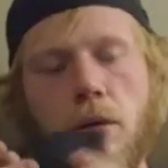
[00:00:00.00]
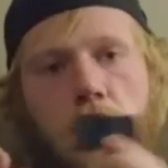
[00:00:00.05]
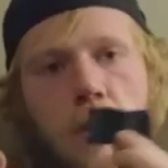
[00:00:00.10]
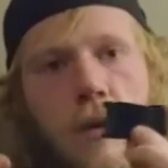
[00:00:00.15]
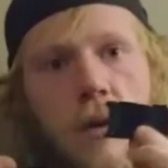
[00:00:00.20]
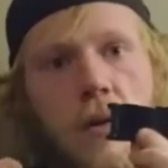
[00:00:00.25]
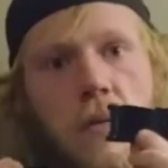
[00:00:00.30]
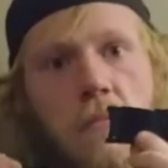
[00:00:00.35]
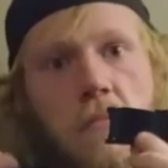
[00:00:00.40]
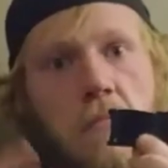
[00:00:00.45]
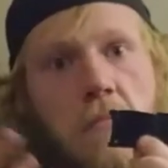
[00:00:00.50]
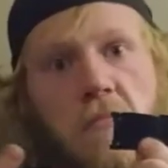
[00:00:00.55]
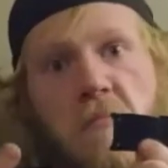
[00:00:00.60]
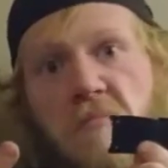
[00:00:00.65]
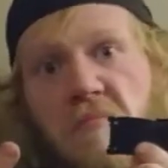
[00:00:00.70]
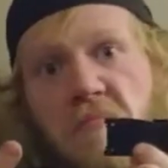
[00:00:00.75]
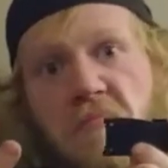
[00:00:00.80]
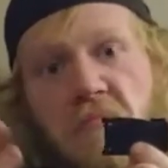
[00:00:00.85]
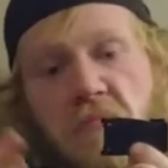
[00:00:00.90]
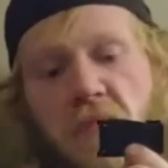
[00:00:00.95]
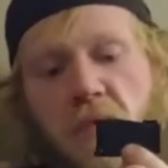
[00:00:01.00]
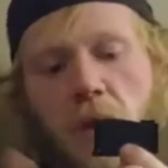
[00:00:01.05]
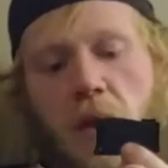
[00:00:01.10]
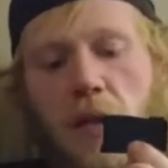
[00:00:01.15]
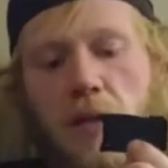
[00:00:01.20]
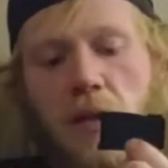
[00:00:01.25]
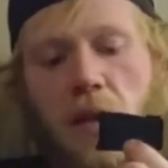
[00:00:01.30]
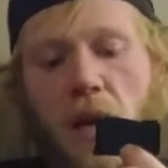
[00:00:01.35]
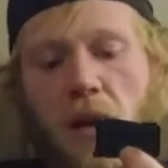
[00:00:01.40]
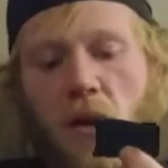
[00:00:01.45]
So,
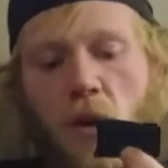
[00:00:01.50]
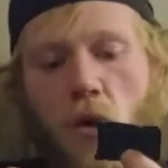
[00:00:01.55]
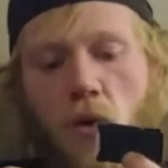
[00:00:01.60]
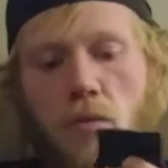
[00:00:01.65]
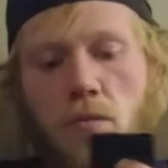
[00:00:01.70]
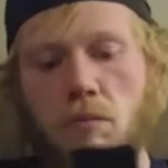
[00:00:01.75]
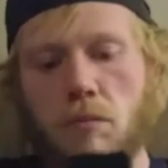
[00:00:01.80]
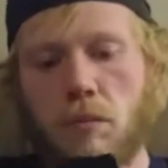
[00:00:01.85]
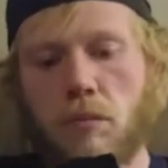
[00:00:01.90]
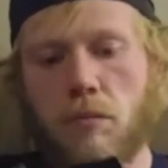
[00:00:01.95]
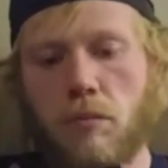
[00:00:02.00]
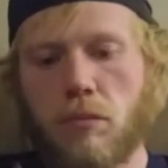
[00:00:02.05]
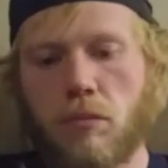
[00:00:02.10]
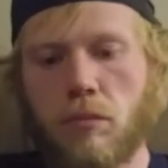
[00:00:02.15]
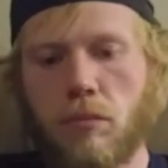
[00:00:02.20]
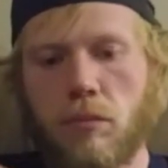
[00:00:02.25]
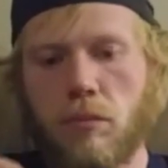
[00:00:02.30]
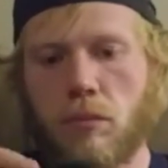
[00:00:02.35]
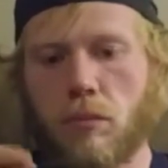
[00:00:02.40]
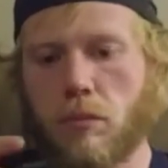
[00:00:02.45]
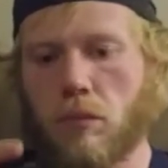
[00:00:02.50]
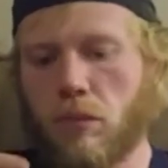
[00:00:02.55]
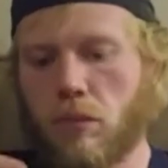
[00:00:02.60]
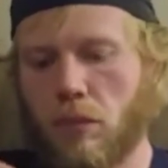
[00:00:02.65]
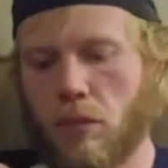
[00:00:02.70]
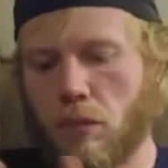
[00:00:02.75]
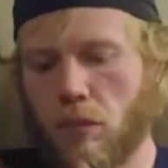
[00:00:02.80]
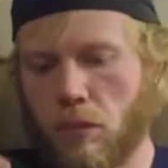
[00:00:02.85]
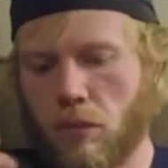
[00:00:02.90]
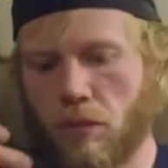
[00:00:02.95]
it's kind of cool.
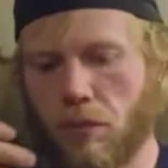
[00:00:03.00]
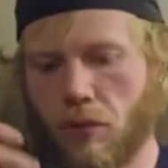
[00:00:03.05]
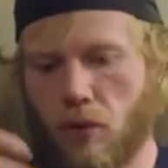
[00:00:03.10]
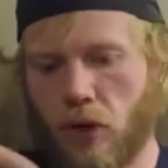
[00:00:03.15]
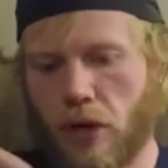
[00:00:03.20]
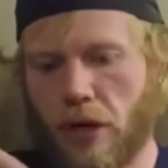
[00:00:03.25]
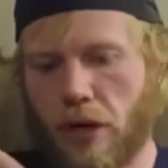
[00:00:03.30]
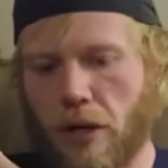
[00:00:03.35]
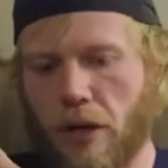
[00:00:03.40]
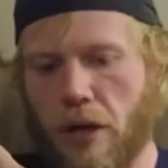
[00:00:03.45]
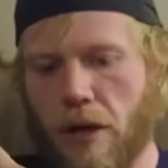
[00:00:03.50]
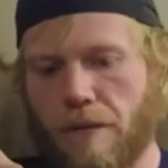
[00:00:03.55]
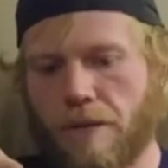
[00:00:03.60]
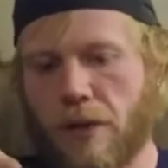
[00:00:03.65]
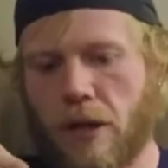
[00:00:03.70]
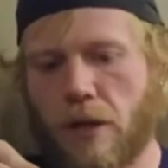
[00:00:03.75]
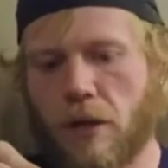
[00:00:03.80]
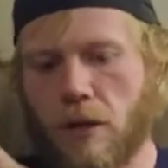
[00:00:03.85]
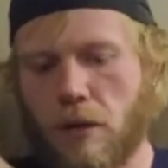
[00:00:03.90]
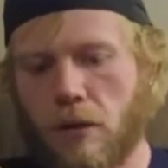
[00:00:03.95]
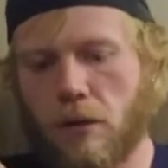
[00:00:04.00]
Pretty nifty.